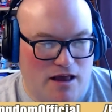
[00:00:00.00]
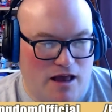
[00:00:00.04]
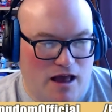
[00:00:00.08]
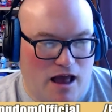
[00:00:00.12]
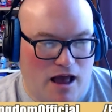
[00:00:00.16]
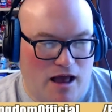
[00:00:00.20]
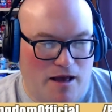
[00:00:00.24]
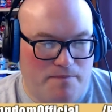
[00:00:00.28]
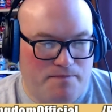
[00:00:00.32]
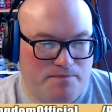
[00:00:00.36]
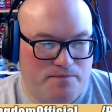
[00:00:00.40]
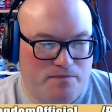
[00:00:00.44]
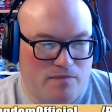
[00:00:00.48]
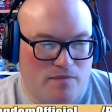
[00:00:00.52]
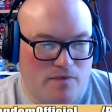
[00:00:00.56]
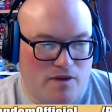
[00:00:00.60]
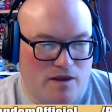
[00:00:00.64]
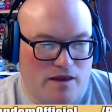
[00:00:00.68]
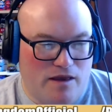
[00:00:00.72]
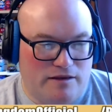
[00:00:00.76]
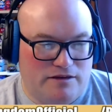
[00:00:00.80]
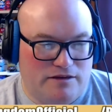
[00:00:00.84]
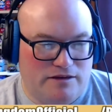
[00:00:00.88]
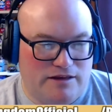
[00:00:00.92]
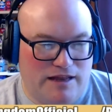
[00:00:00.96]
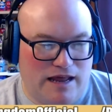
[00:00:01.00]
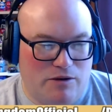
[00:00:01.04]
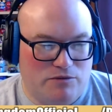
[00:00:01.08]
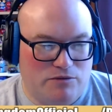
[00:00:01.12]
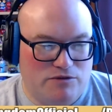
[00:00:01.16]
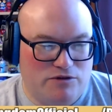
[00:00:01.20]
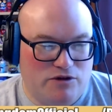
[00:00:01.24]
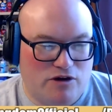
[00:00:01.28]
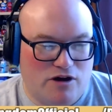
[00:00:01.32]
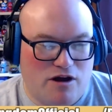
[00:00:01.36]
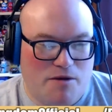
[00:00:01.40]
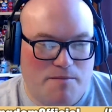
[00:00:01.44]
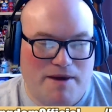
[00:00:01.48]
So that one's
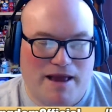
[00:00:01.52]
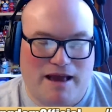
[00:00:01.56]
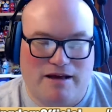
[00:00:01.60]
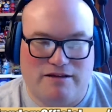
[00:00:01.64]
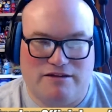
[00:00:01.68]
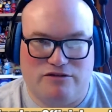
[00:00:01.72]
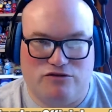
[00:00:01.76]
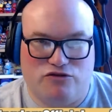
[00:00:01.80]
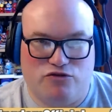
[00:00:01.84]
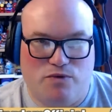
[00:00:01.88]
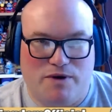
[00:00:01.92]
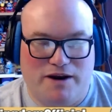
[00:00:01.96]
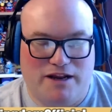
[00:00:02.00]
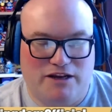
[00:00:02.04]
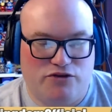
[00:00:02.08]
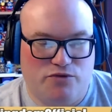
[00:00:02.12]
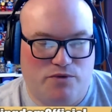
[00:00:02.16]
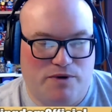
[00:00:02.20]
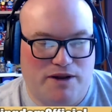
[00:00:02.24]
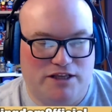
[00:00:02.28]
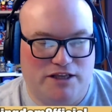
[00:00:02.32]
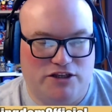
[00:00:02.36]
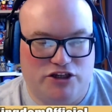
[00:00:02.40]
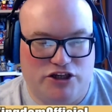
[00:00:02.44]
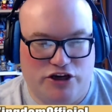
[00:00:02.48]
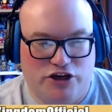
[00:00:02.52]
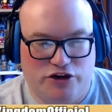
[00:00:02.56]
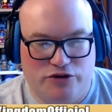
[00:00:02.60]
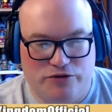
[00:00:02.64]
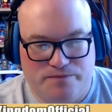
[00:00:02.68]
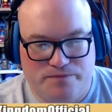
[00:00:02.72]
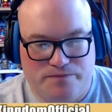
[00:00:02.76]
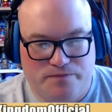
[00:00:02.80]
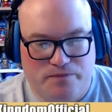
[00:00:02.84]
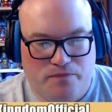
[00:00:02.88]
not coming out till 2022.